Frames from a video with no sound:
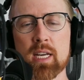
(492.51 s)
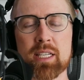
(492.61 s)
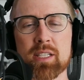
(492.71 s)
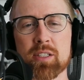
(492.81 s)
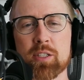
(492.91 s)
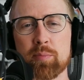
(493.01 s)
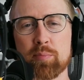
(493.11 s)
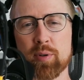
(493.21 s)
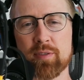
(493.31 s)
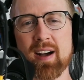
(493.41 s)
and to
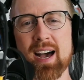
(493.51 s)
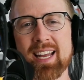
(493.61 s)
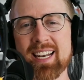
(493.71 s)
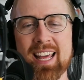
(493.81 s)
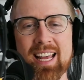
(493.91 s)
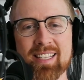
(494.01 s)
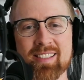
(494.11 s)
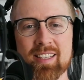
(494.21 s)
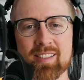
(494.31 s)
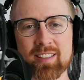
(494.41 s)
provide
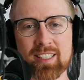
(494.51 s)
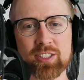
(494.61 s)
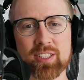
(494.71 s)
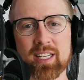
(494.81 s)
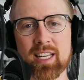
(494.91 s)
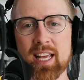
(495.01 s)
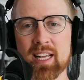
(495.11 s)
enhanced isolation and